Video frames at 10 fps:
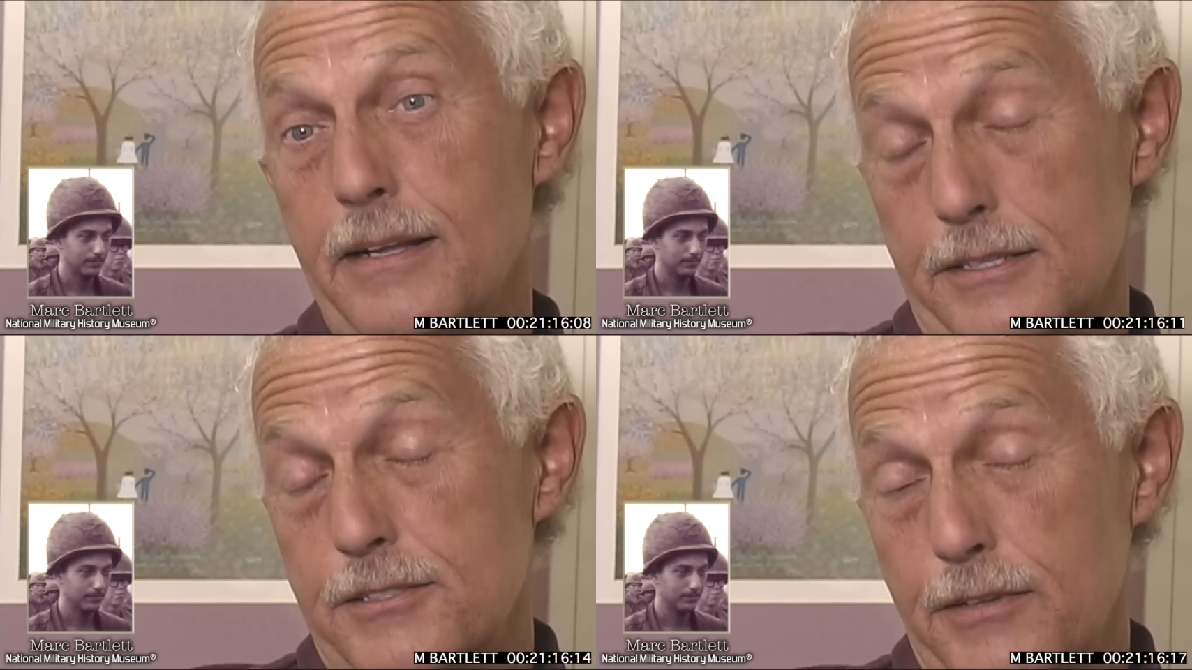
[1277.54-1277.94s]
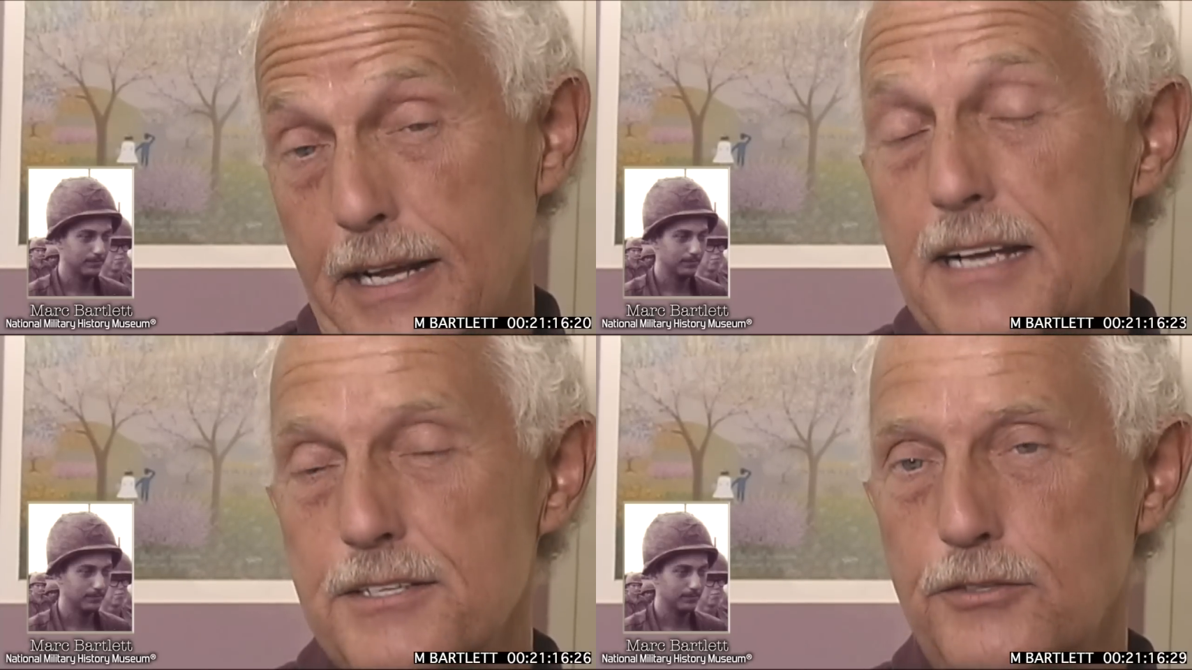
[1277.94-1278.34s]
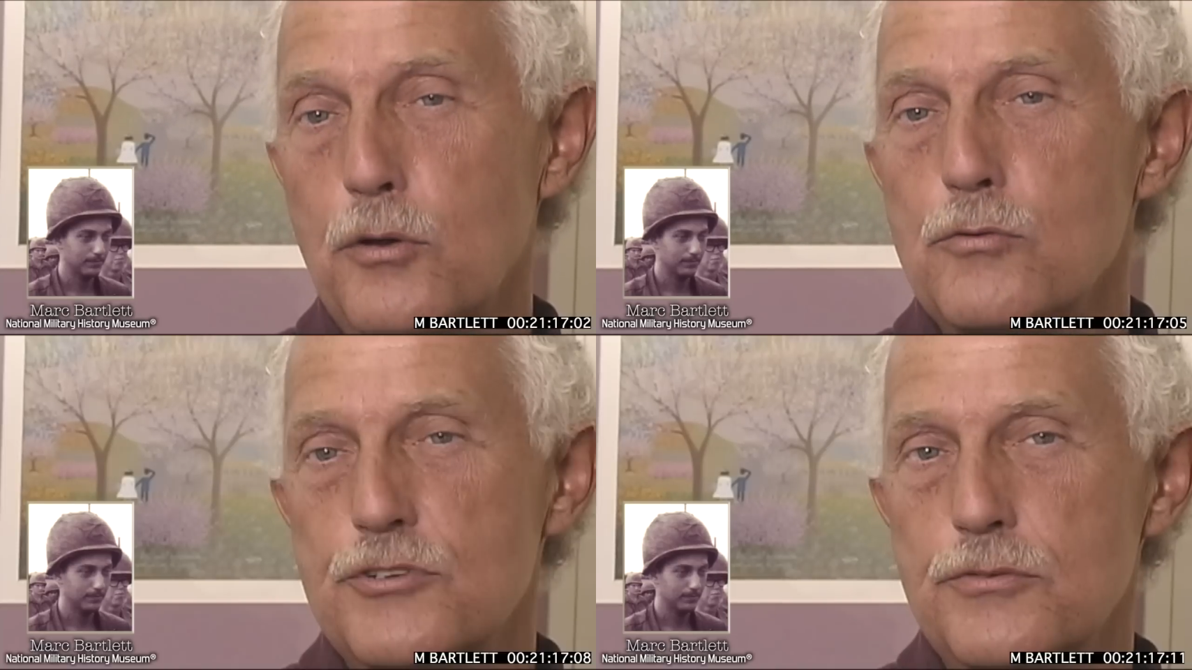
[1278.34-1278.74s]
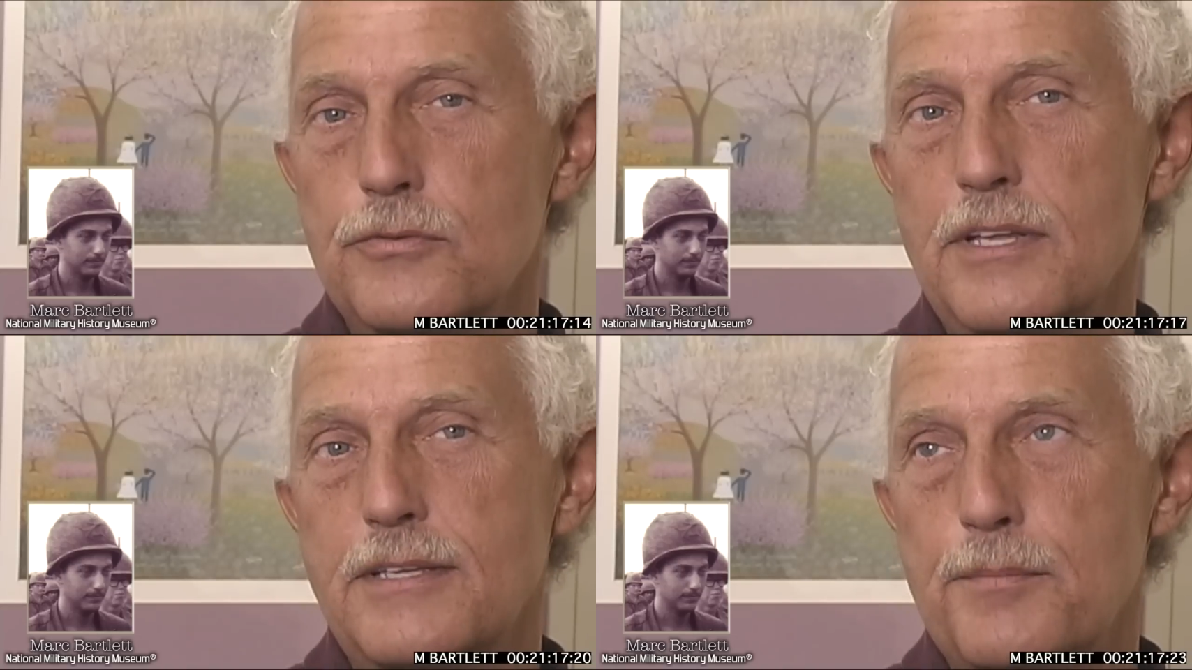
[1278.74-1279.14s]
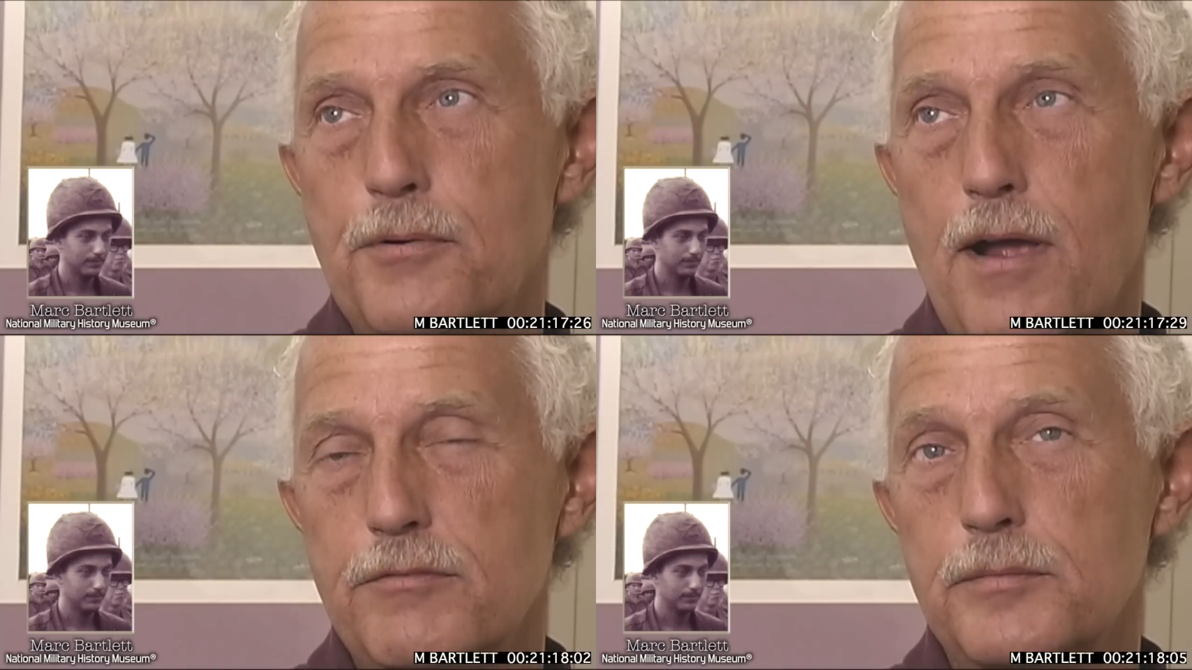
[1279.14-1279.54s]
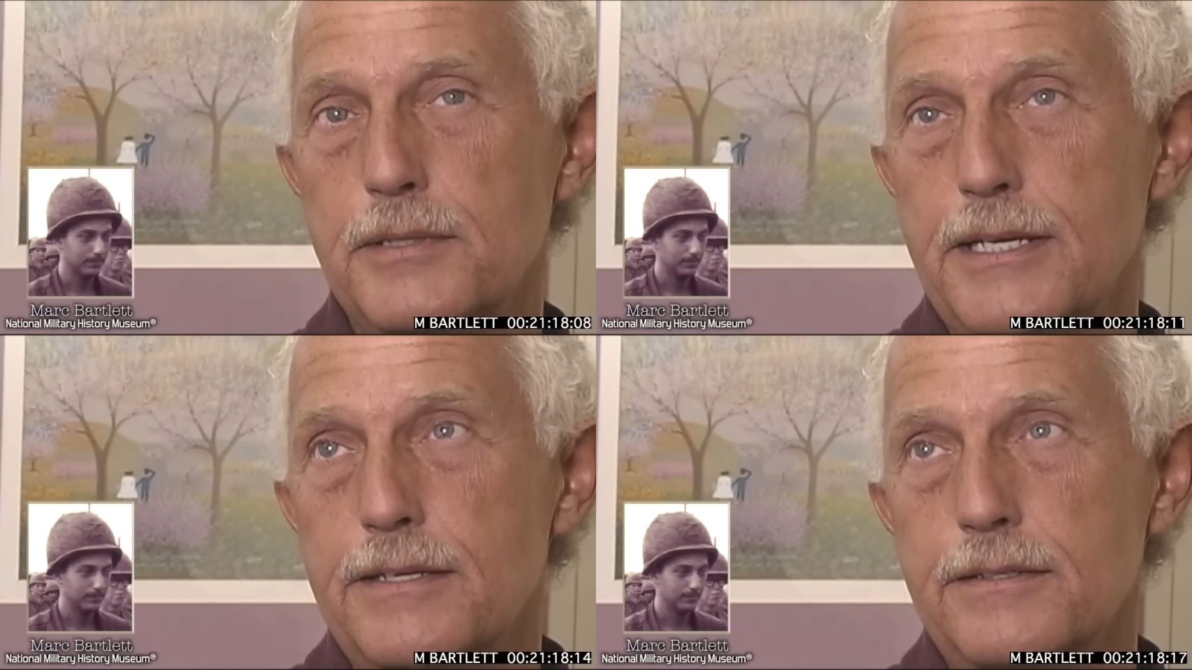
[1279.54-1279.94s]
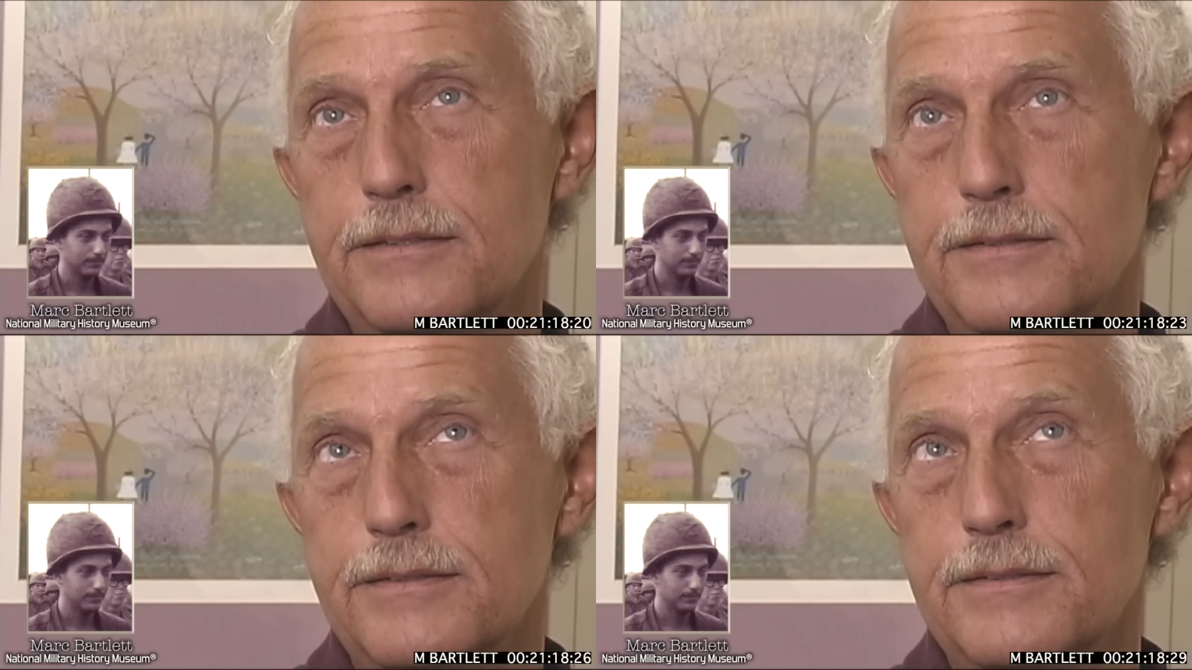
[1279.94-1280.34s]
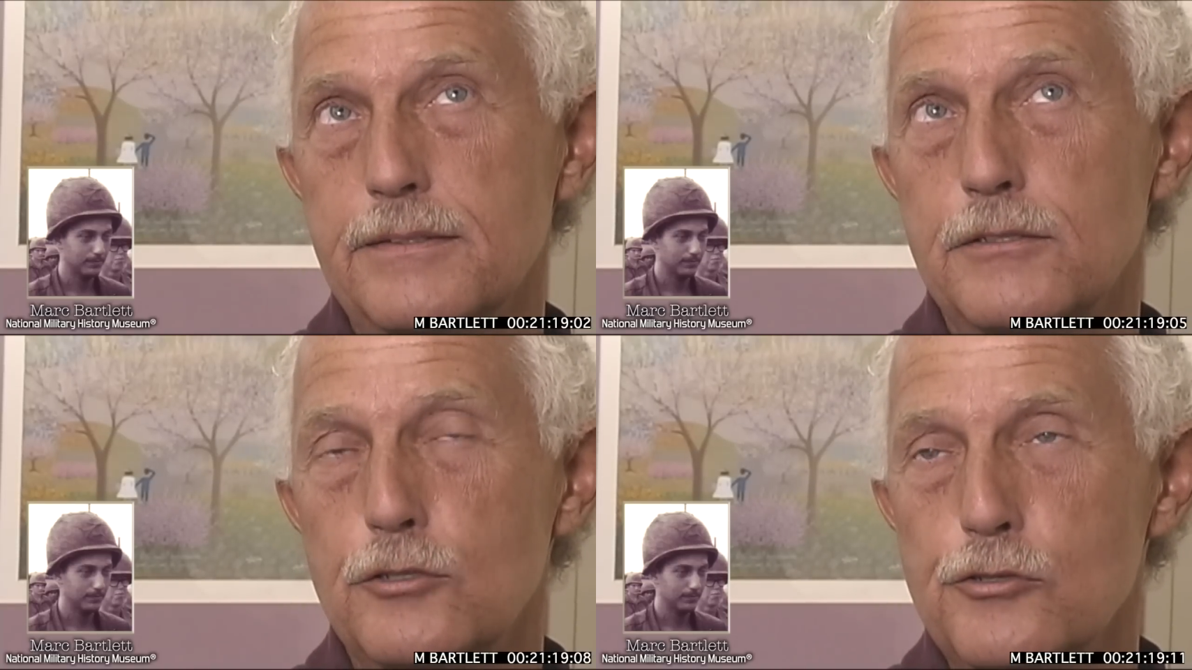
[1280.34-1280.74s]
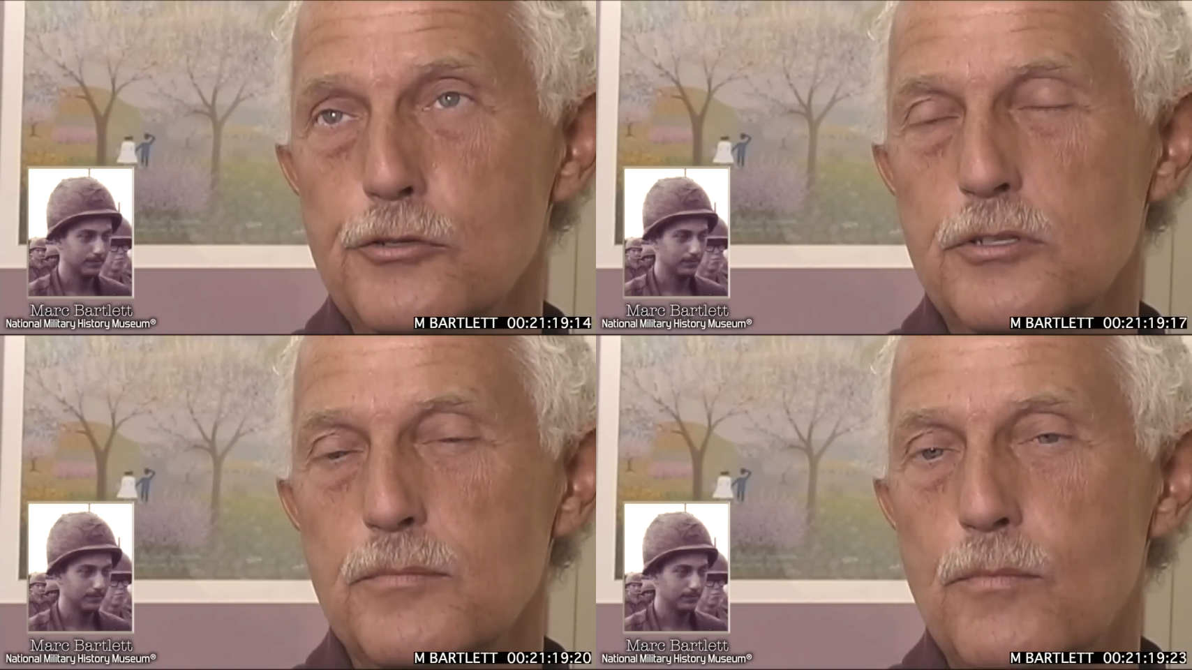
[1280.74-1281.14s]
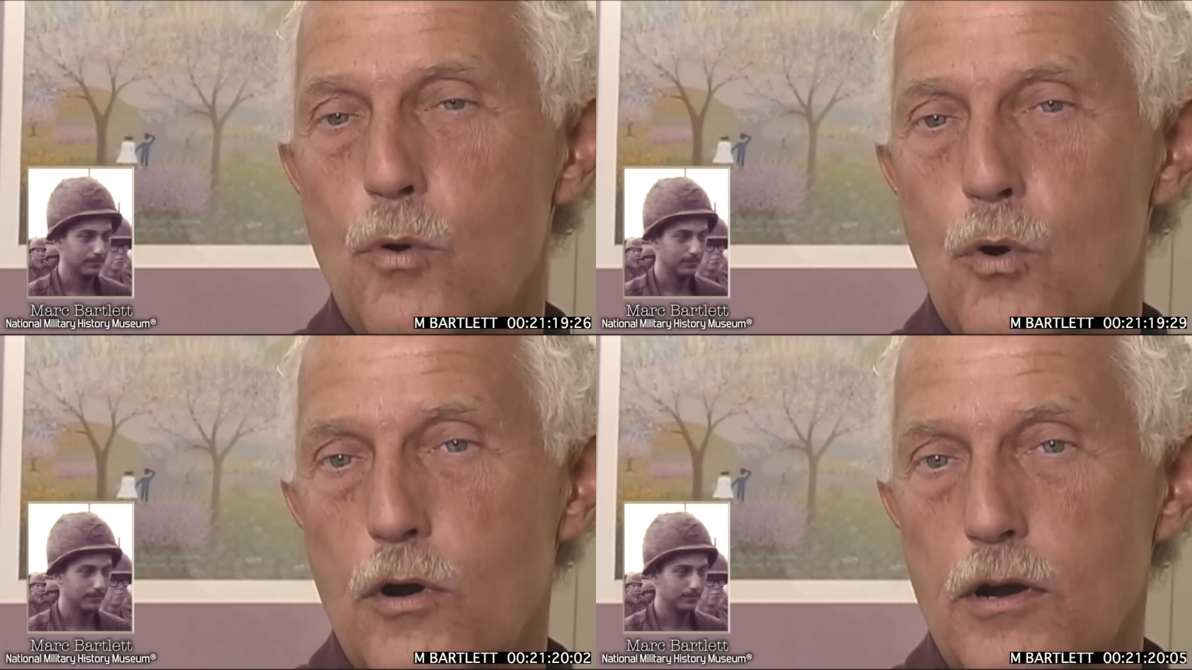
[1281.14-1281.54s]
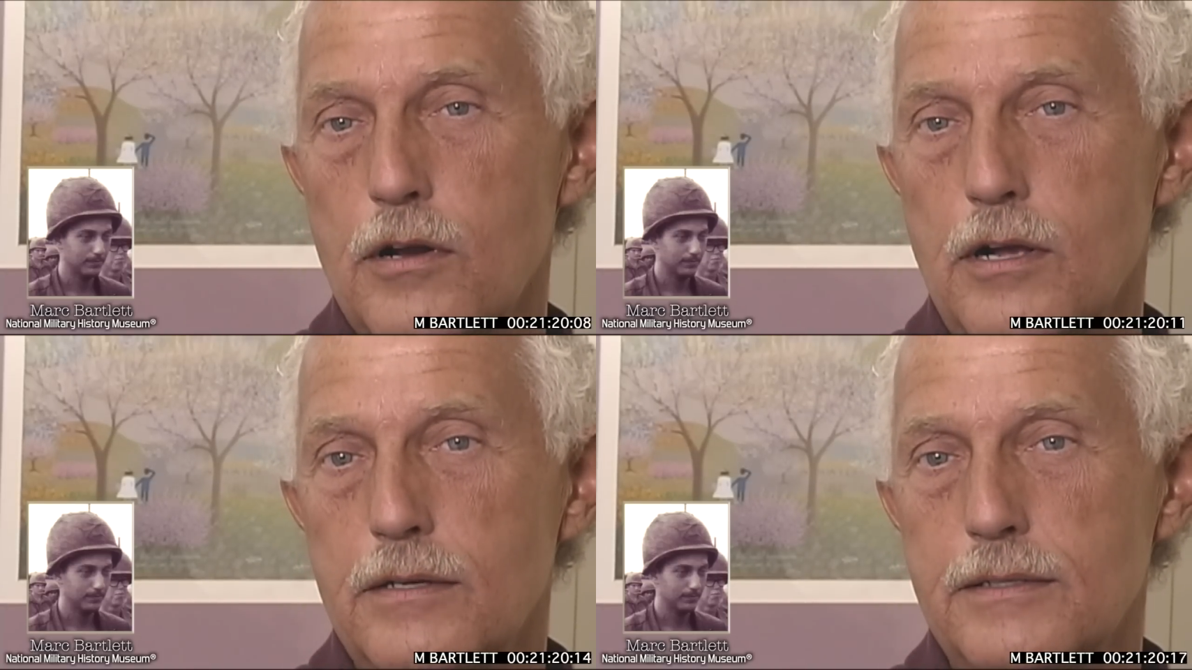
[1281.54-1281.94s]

Speaker 1: so the guys that told you that they probably learned more